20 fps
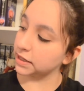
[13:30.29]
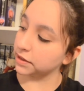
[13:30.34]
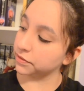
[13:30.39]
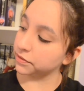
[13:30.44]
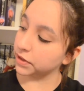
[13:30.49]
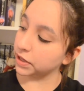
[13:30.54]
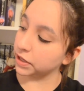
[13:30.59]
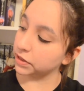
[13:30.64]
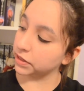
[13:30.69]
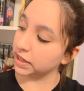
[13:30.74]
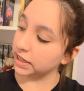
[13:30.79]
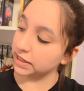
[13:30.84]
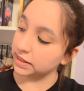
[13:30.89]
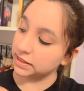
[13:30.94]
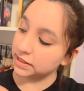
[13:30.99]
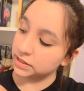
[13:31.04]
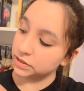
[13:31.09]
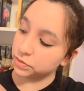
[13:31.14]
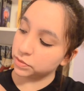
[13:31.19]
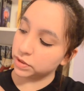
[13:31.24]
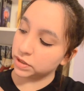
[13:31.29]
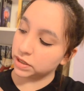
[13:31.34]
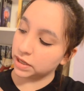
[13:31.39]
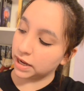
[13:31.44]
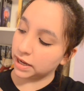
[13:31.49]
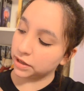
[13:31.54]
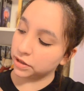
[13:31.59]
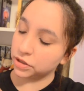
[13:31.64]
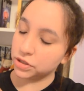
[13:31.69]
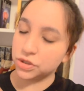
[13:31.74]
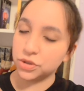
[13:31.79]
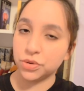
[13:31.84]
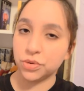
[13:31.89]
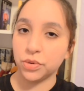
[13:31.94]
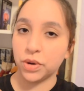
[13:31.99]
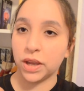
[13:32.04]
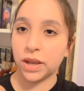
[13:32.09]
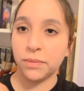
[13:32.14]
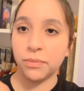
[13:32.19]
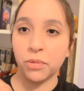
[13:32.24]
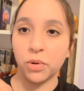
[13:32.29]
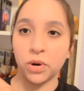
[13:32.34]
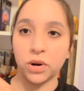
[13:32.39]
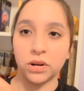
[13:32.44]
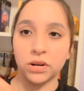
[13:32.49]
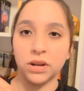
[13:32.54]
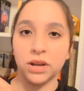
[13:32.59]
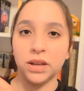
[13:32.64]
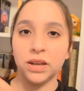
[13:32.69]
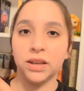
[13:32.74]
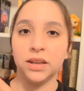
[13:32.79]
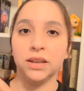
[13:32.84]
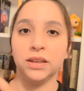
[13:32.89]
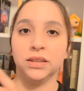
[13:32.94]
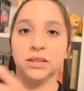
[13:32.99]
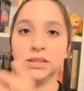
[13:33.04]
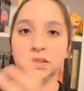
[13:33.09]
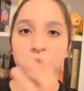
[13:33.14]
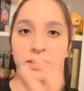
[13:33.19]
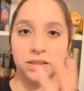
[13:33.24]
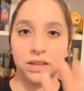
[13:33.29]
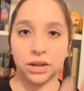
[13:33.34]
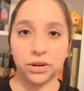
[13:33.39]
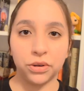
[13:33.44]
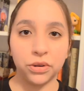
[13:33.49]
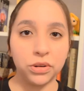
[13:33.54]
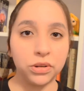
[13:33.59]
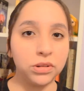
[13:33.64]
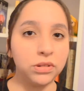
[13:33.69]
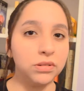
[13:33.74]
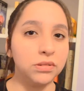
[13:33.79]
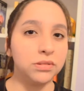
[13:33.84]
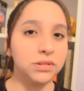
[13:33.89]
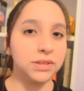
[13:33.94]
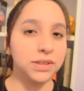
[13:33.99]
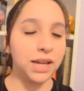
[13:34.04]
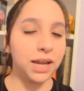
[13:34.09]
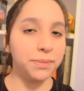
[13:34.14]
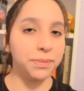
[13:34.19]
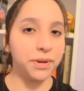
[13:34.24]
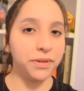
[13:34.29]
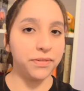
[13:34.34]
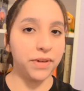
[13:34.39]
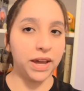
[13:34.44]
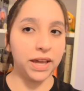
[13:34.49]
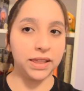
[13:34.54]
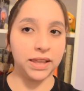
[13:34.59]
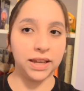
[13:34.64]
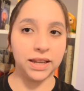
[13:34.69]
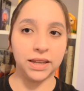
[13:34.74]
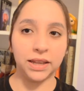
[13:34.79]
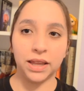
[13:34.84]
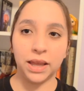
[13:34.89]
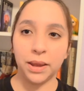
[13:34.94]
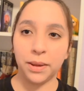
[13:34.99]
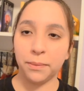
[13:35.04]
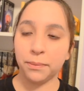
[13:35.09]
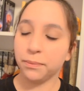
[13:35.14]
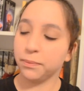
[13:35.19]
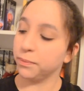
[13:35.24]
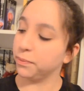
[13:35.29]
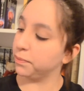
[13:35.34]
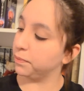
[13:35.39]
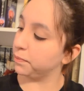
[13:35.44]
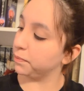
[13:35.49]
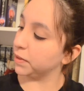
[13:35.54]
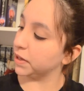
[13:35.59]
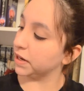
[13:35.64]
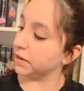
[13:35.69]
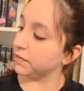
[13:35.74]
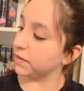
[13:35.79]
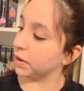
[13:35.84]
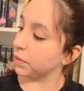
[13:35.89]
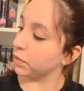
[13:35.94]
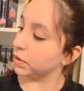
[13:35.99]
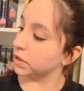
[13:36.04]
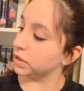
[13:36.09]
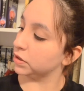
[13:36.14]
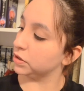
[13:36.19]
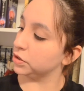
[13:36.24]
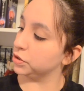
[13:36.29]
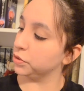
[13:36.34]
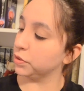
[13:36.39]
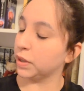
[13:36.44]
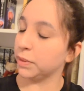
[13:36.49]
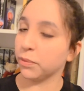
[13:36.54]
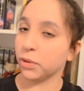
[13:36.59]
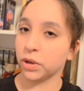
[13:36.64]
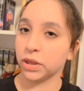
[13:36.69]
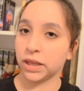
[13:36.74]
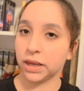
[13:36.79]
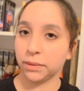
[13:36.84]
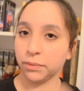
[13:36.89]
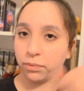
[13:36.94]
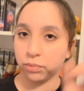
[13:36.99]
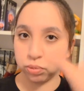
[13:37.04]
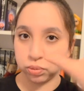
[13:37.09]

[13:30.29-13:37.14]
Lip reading: I felt like this one I could do a more subtle type of highlight, but if I wanted to do a more like,